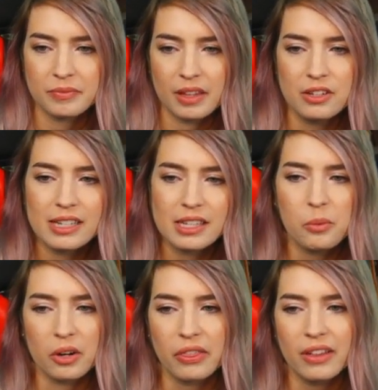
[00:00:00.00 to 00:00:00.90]
Is it
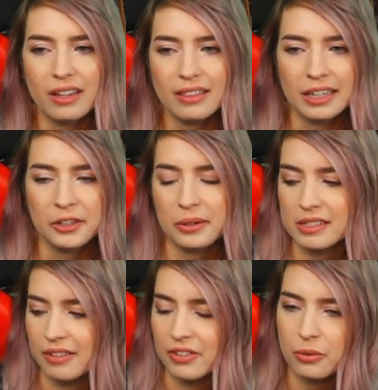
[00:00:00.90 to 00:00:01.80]
worth it, the increased
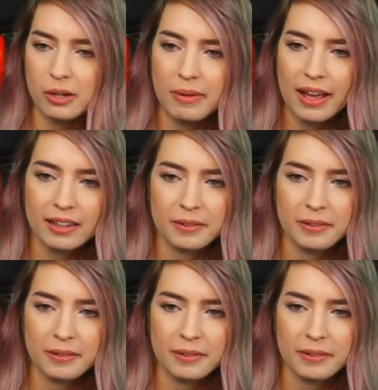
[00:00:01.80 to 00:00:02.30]
inventory pack?